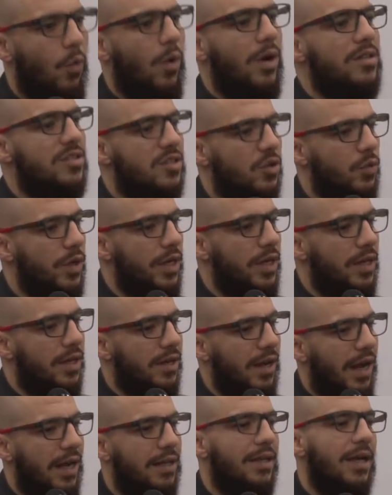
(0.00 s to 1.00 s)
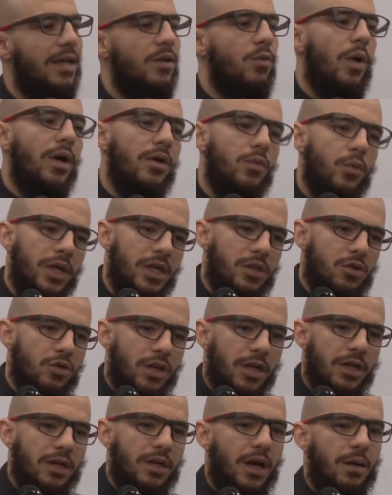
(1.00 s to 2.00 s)
once a week, and then 1 week
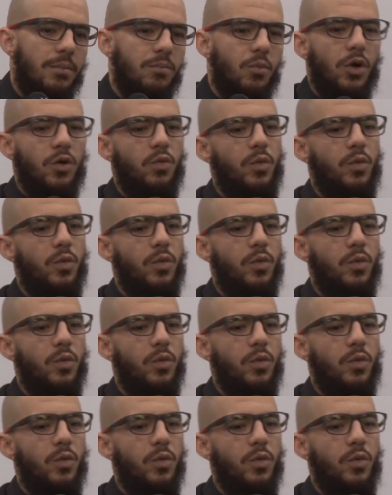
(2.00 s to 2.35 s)
you can come,